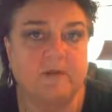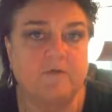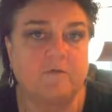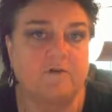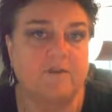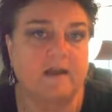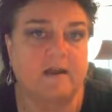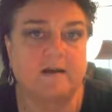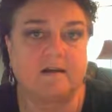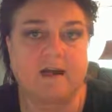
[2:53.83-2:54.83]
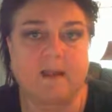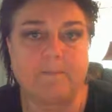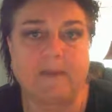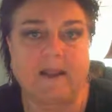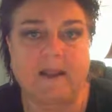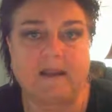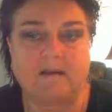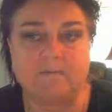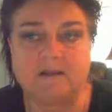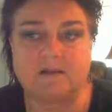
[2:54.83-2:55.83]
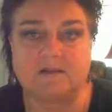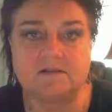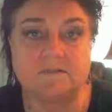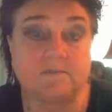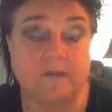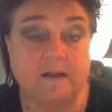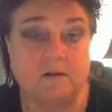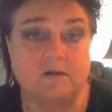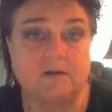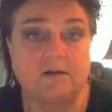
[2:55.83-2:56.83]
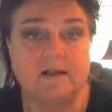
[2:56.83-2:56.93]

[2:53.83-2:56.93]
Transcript: for the underlying pain, because fear